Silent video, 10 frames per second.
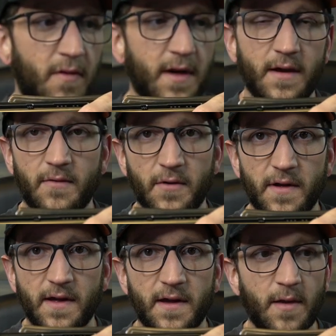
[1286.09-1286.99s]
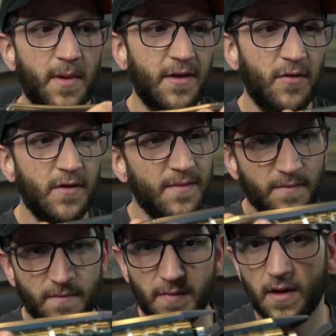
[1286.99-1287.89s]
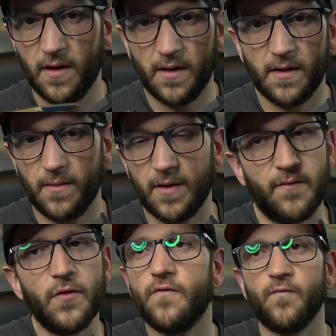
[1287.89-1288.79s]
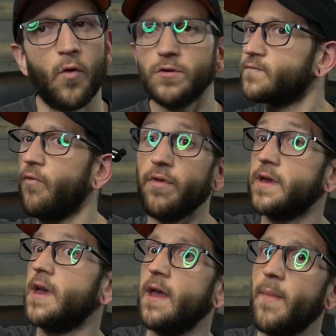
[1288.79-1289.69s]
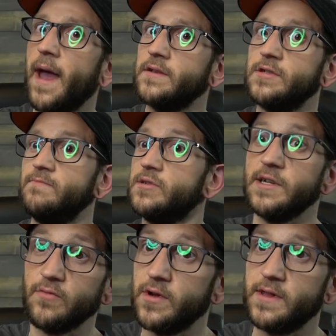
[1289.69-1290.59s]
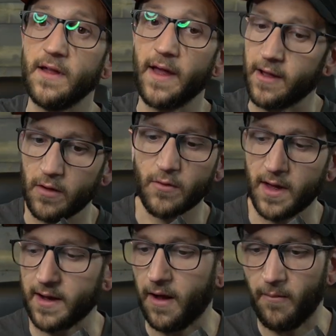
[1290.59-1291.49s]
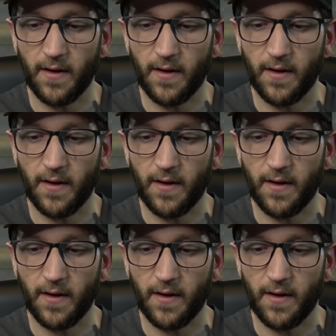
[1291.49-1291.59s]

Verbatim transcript: Like, really. I mean, you could, if you forcefully came at somebody with it, like, you'd get them.